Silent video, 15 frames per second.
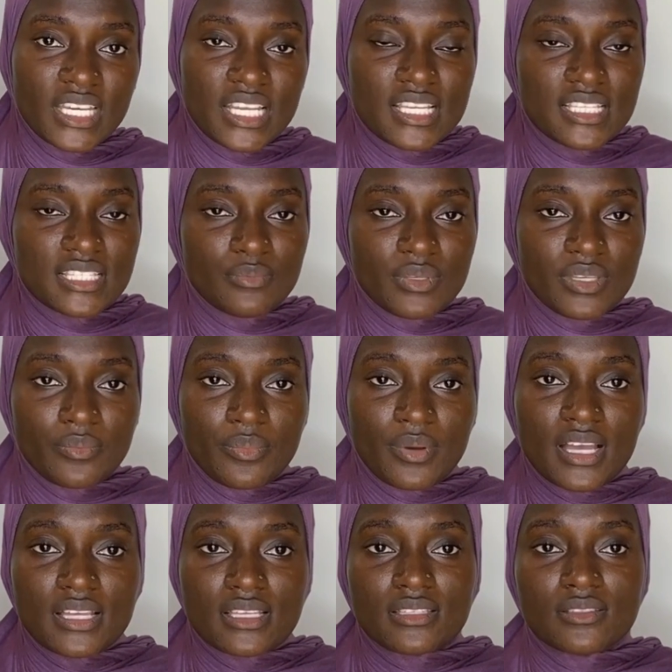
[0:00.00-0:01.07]
is being
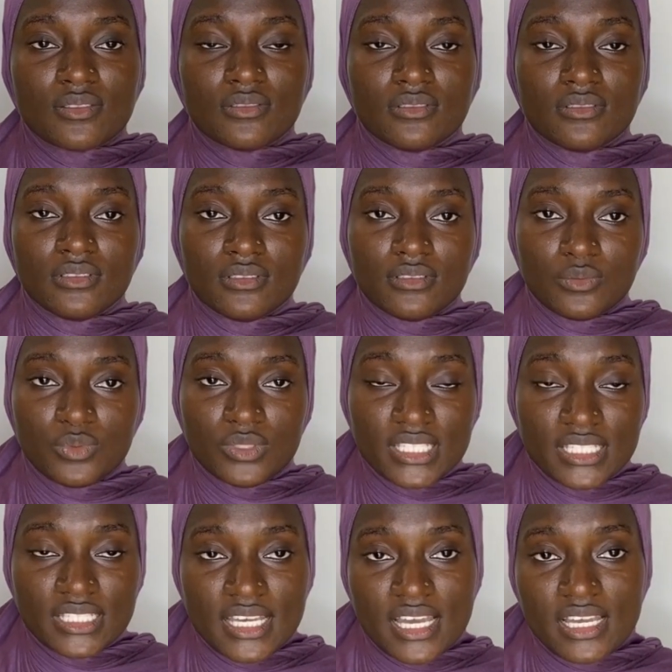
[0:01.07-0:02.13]
passed within
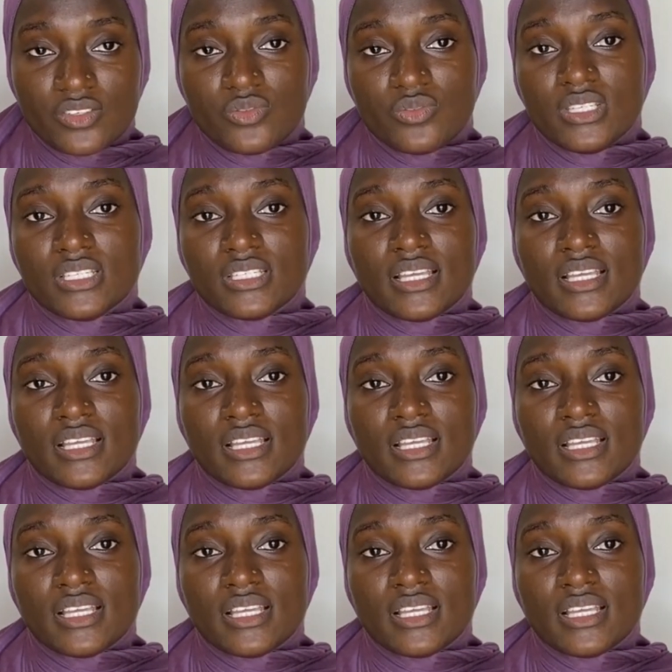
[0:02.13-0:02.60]
the arteries,